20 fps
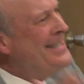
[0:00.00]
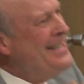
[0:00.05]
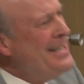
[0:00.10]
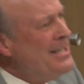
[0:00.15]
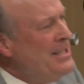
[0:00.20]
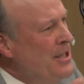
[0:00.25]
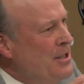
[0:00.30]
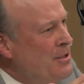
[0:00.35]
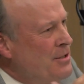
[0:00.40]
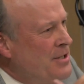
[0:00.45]

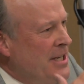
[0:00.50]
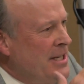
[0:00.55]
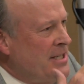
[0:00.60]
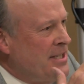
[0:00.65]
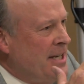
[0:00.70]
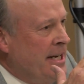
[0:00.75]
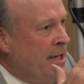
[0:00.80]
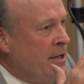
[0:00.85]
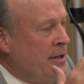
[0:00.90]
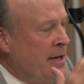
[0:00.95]
Disney, you see,
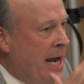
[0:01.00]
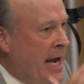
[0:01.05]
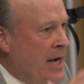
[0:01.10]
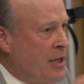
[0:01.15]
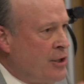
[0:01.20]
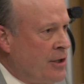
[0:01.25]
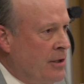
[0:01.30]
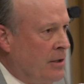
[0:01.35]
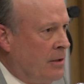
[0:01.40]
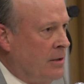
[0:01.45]
is an
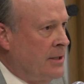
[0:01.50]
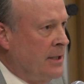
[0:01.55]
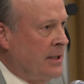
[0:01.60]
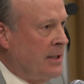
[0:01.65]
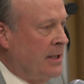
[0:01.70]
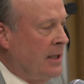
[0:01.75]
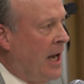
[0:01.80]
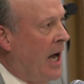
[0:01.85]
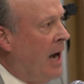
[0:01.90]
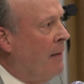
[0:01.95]
international
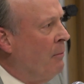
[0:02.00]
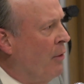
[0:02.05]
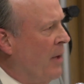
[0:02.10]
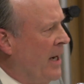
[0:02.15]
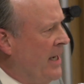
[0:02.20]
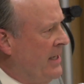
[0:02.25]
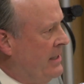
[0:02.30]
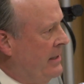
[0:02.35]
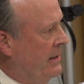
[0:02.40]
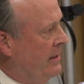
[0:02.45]

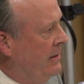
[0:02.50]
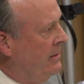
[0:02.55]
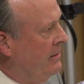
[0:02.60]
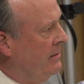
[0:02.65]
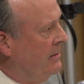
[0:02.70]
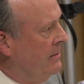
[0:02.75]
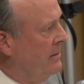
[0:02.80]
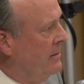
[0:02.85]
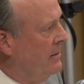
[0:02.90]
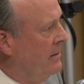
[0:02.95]
conglomerate.
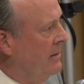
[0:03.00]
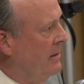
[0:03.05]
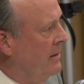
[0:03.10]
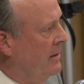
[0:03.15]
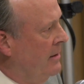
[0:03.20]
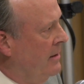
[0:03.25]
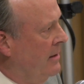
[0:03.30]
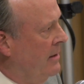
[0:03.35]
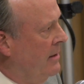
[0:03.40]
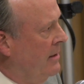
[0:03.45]

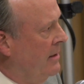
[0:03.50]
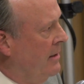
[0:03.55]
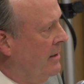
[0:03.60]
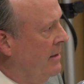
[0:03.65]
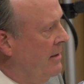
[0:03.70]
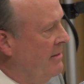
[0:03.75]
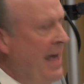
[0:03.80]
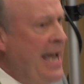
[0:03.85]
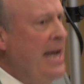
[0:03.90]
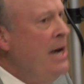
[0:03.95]

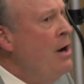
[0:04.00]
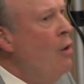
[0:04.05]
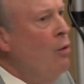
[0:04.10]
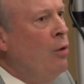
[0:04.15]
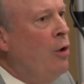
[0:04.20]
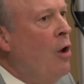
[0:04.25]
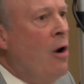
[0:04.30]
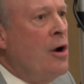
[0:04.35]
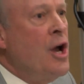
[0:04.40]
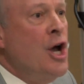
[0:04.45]
They no
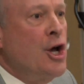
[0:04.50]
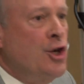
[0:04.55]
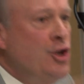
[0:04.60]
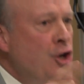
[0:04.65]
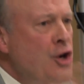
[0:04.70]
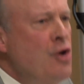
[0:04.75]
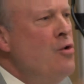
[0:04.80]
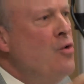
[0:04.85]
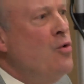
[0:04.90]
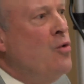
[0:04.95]
longer,
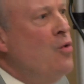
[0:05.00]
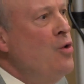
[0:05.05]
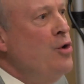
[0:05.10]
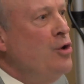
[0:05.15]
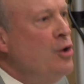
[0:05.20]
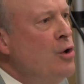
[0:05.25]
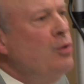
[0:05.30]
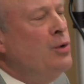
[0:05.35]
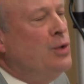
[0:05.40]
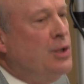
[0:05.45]
you
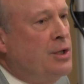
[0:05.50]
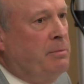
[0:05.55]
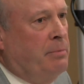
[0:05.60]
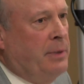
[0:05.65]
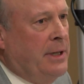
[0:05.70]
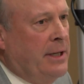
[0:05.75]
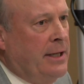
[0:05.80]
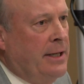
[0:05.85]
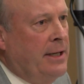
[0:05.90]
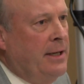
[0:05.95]
used to
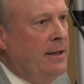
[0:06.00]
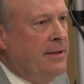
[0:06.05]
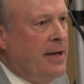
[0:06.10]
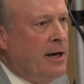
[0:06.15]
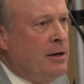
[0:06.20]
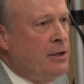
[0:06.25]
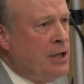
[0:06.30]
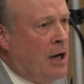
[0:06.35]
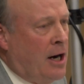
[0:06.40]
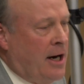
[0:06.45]
be
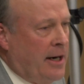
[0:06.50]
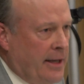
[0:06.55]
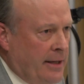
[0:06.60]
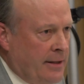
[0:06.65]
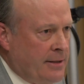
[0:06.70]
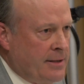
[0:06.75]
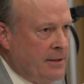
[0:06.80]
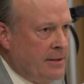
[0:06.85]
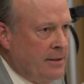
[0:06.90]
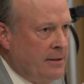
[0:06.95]
their
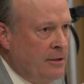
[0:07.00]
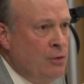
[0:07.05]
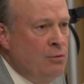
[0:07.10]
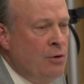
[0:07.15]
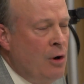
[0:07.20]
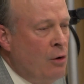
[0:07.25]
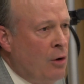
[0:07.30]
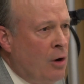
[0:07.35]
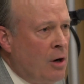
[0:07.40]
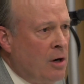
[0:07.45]
target. You
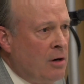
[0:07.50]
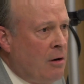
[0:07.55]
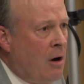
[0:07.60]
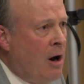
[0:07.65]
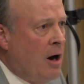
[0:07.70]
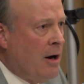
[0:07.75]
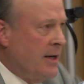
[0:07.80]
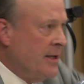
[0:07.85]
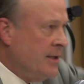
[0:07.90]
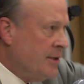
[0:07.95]
no longer are.